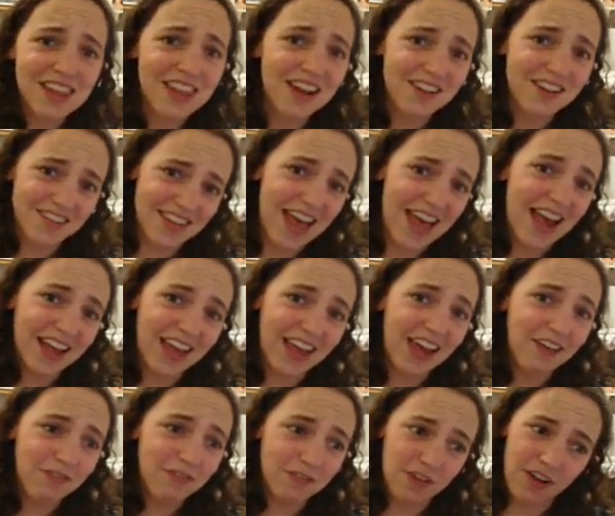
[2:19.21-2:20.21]
there's Zac
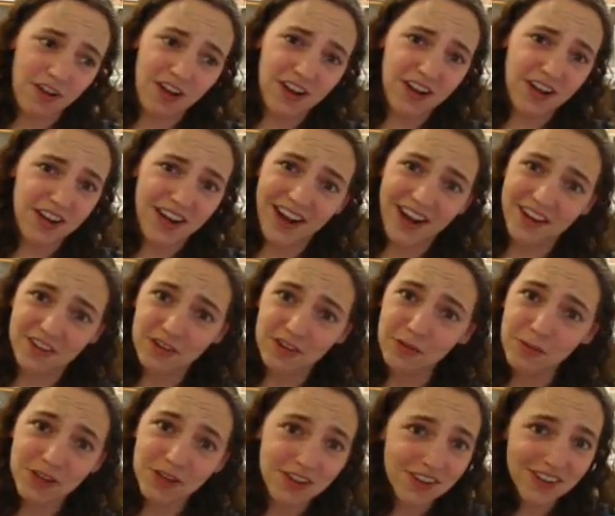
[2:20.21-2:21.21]
Efron in High
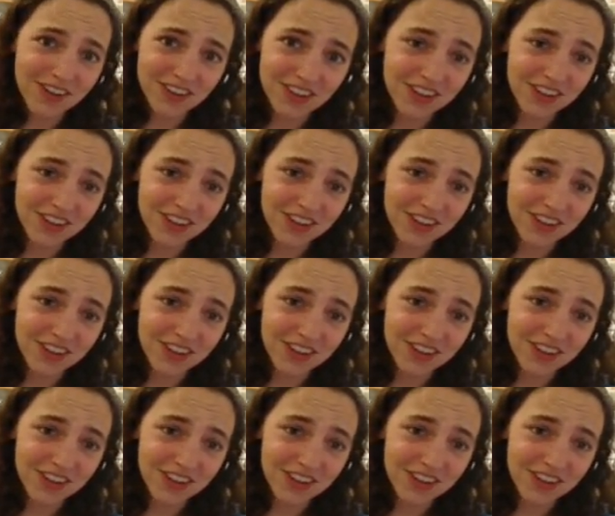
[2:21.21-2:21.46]
School Musical